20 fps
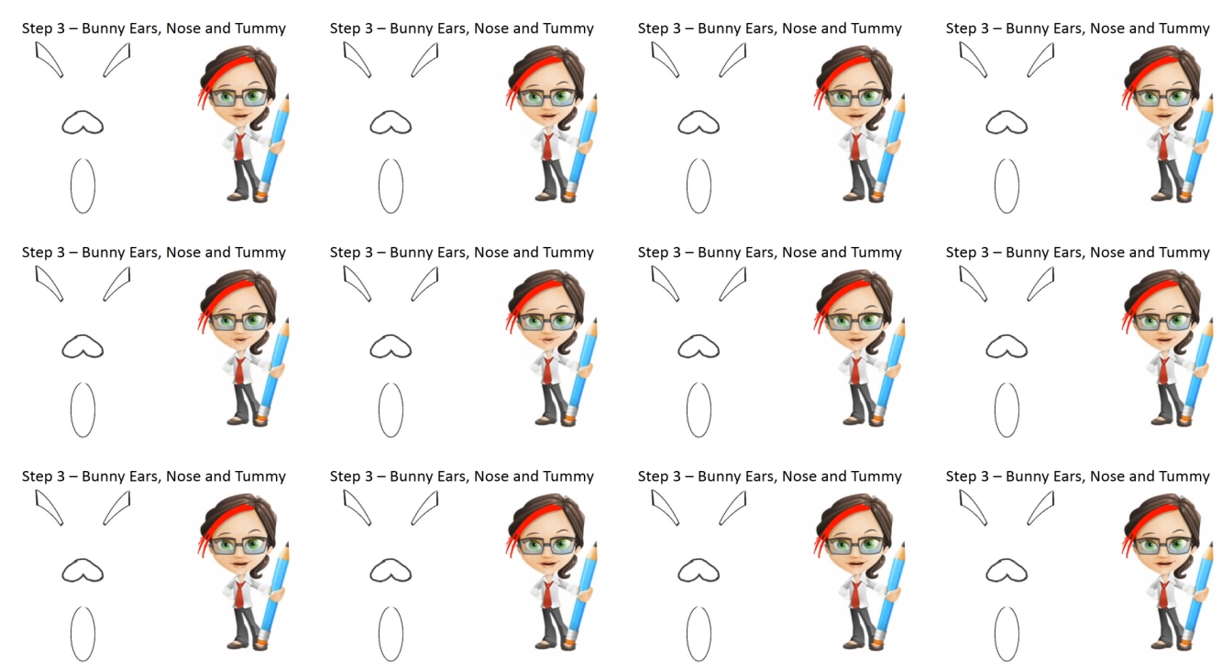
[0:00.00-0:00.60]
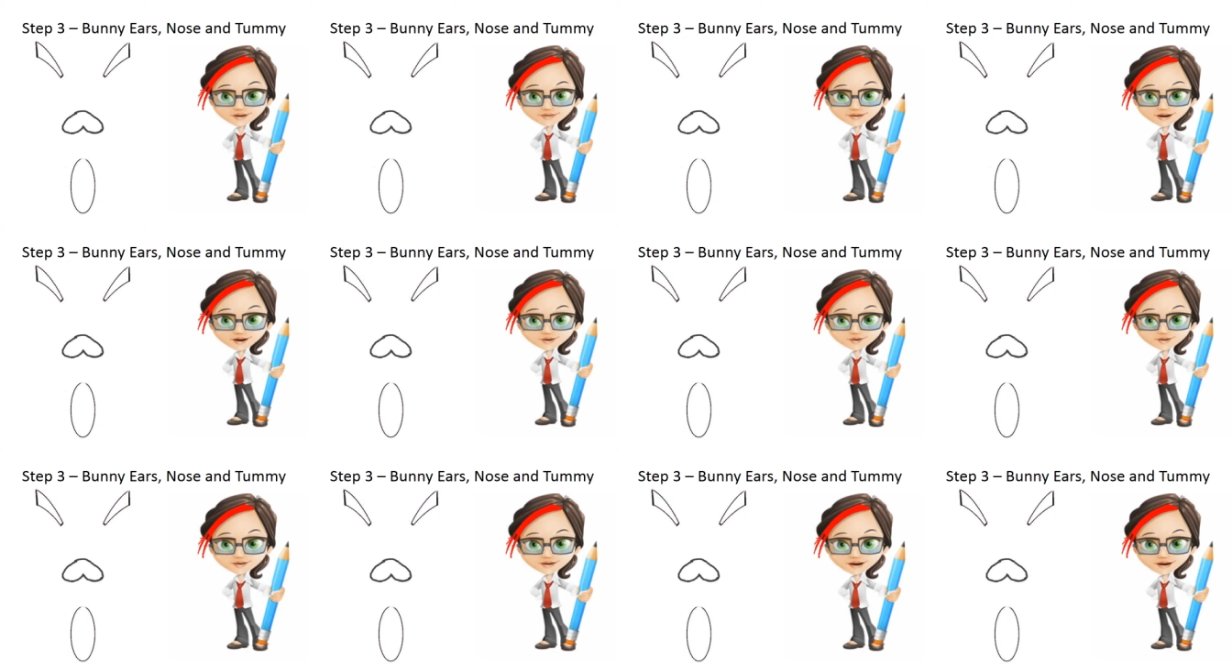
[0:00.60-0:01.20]
I chose a
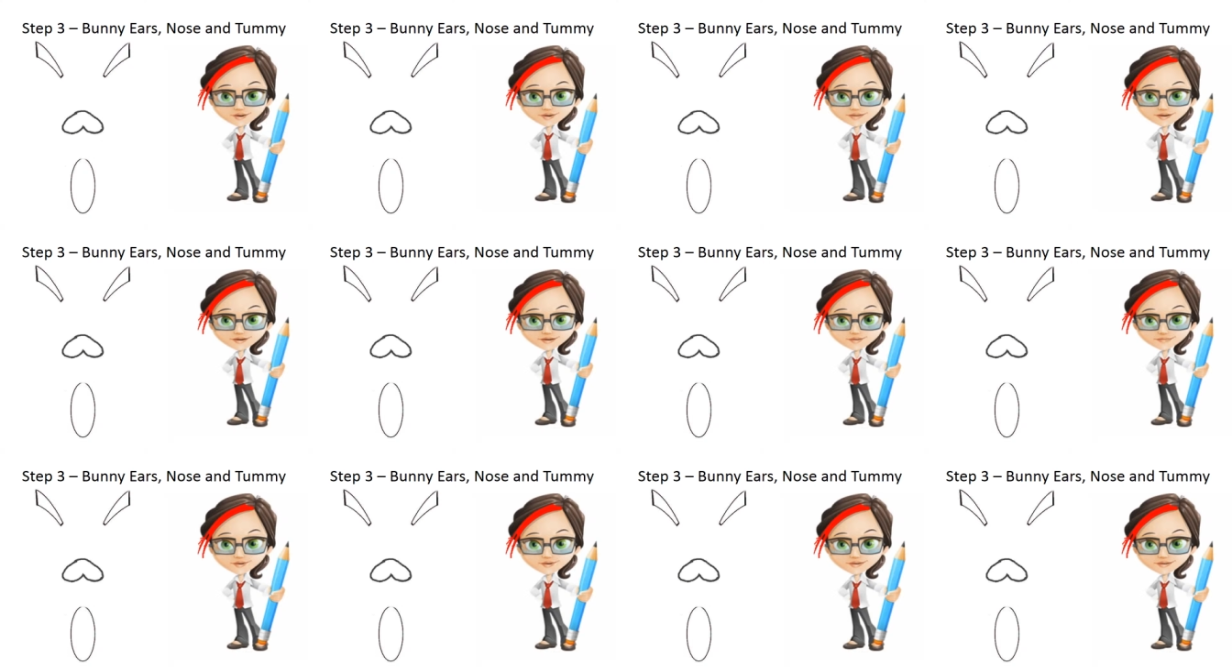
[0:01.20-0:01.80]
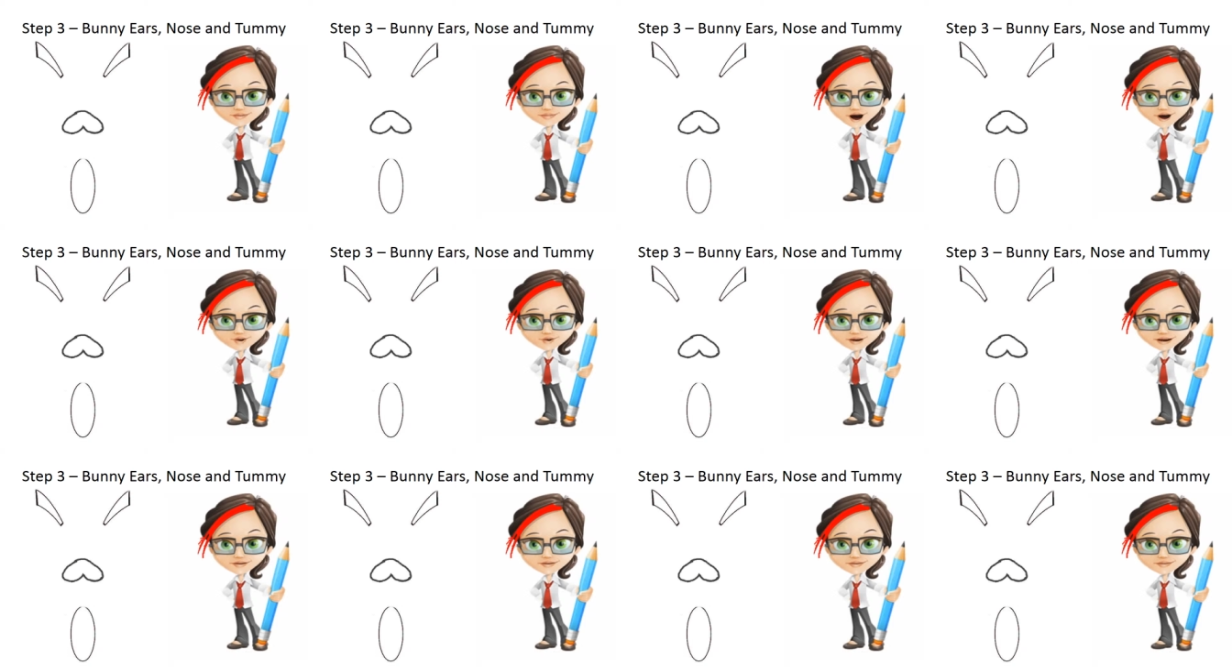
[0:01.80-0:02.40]
pink cotton for my
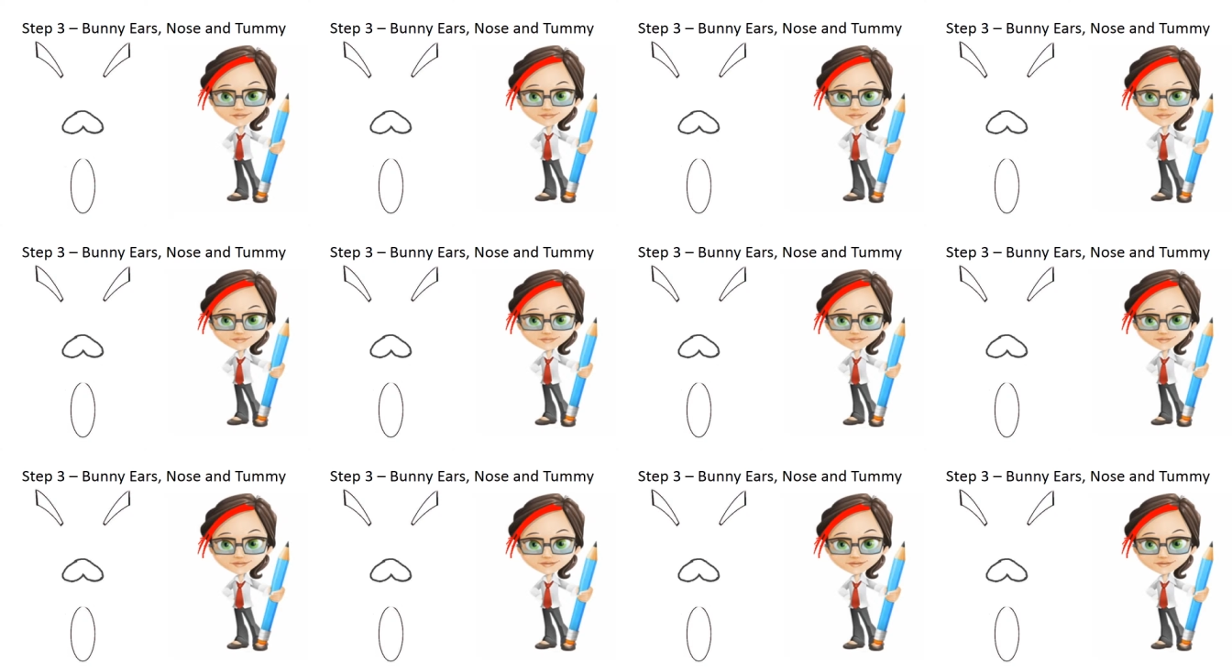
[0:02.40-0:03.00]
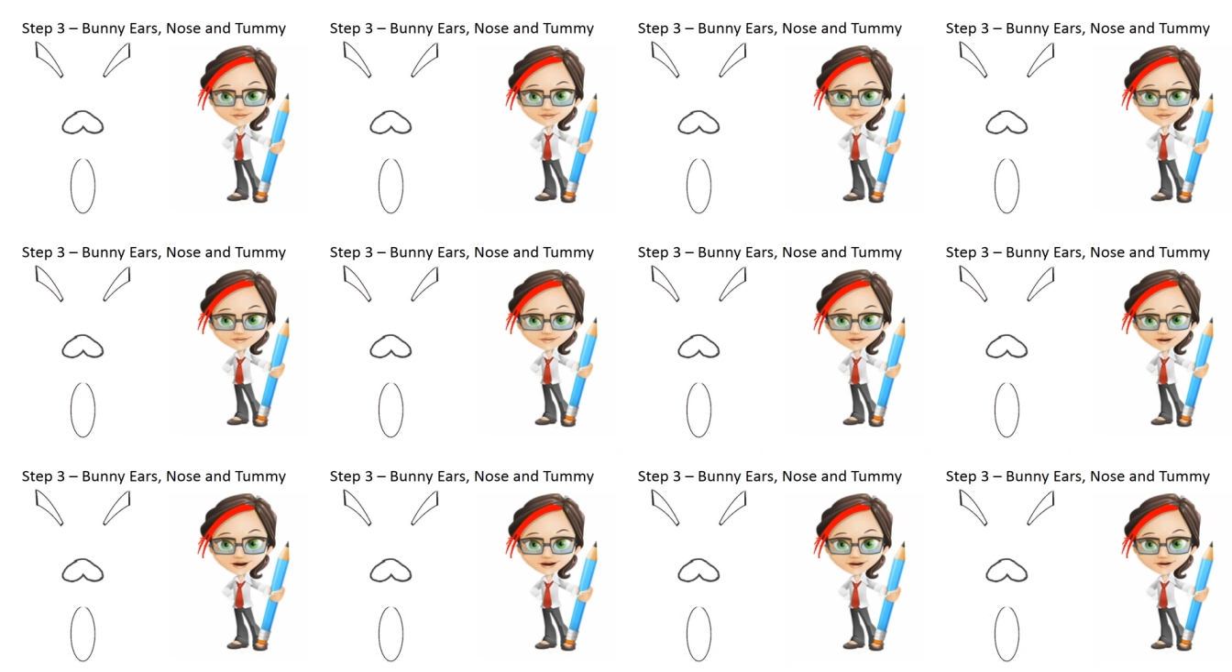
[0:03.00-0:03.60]
project.
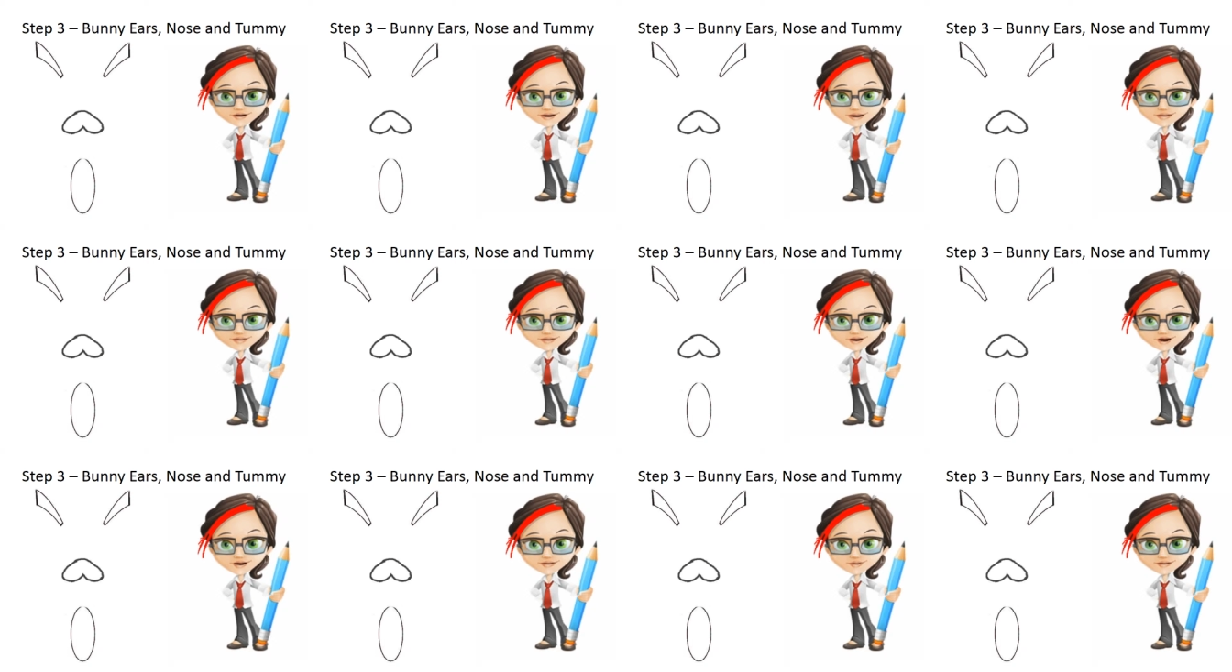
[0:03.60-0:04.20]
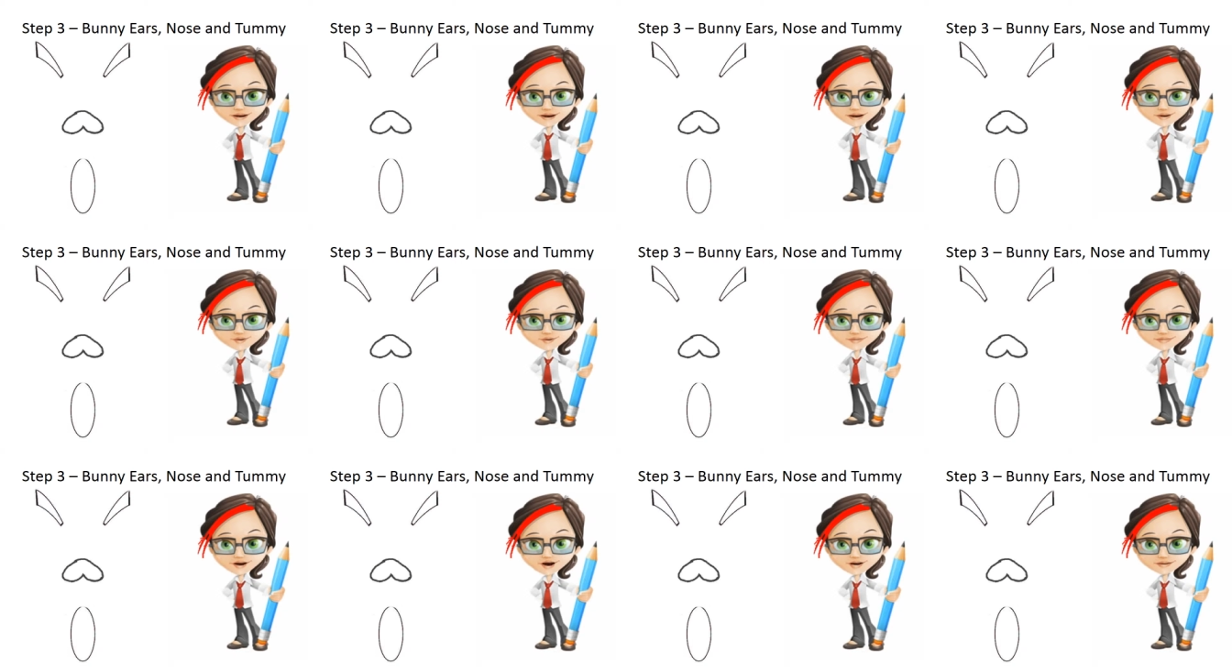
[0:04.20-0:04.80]
Iron it so as there
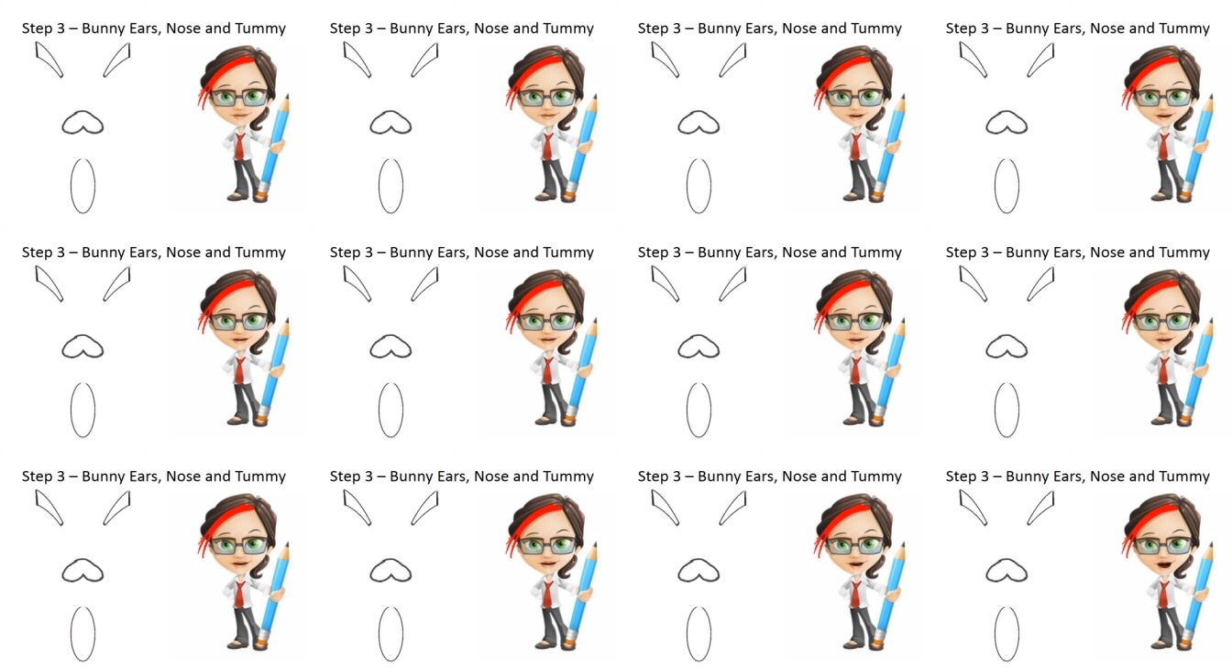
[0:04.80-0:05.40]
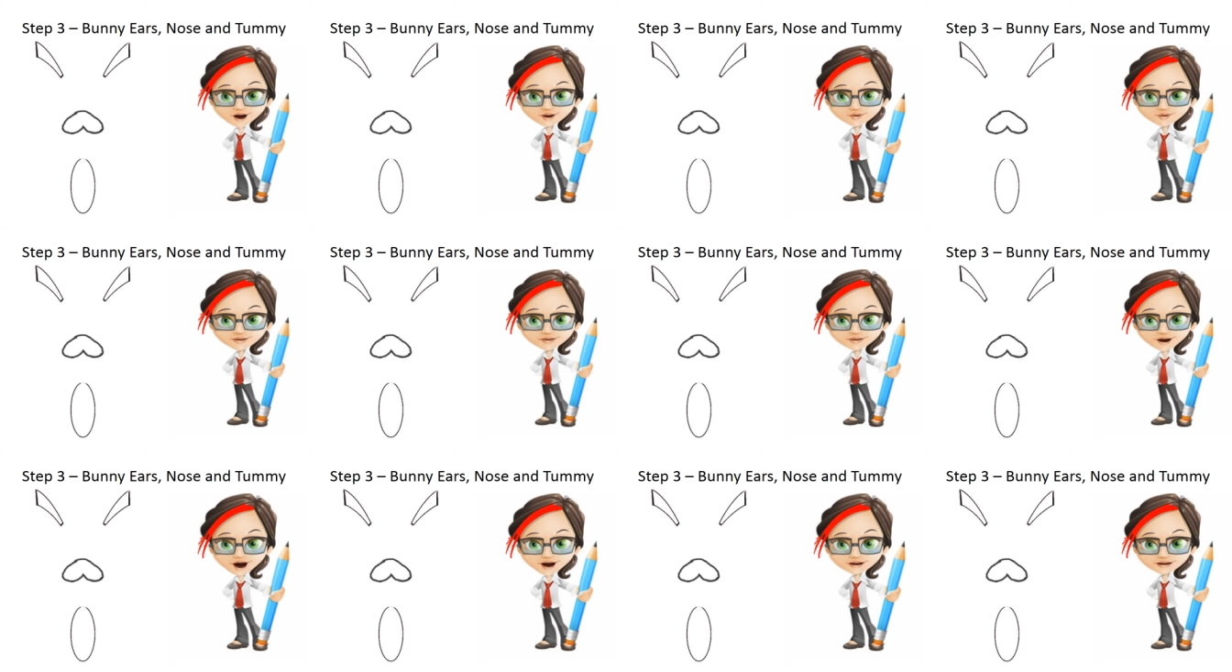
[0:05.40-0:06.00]
are no creases or
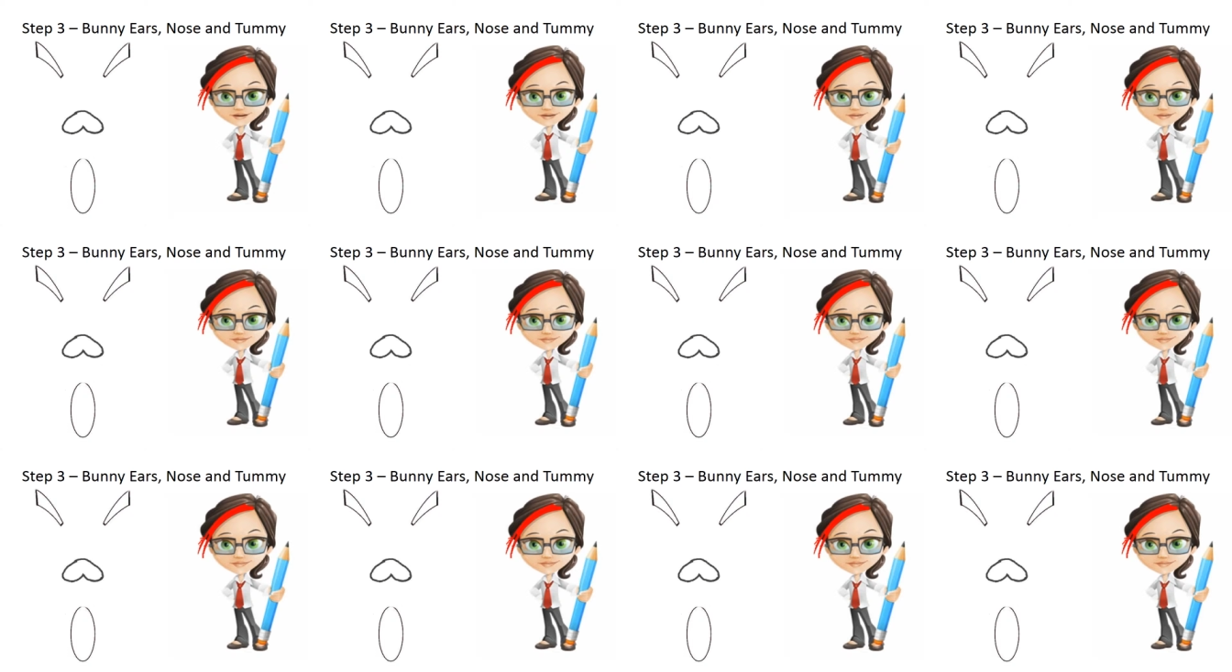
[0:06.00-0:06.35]
wrinkles.